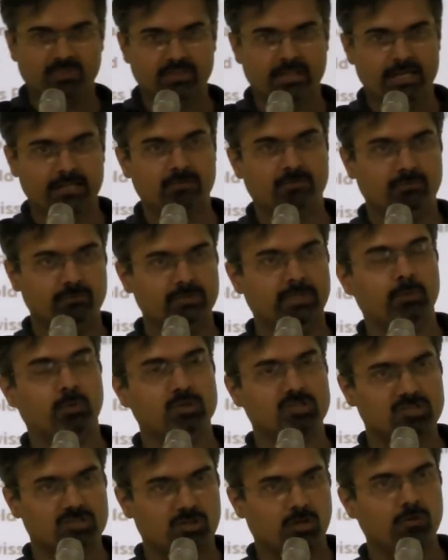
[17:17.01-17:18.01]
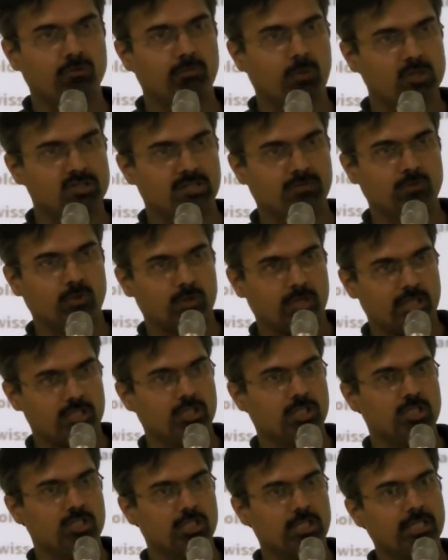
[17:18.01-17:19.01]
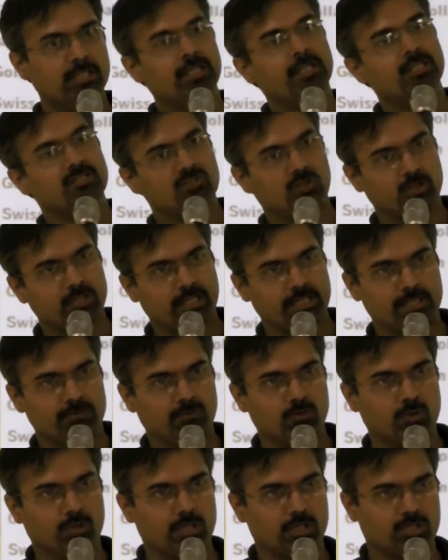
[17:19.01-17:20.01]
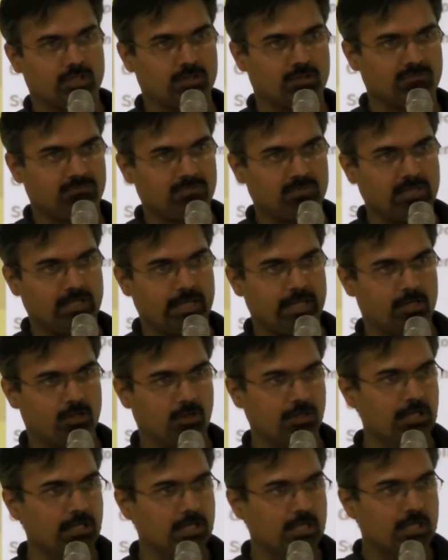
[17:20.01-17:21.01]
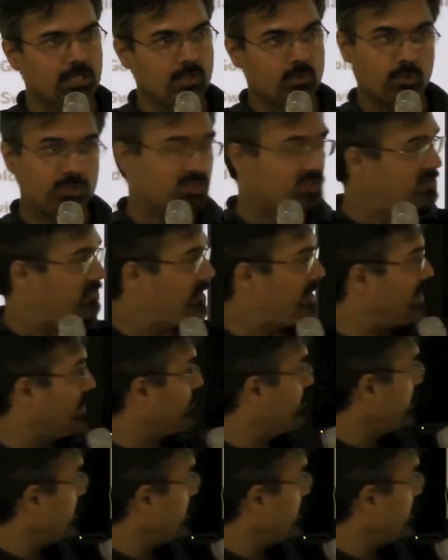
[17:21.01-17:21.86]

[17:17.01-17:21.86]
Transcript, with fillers: that there was a strong positive correlation initially and then a strong negative correlation later on, which is very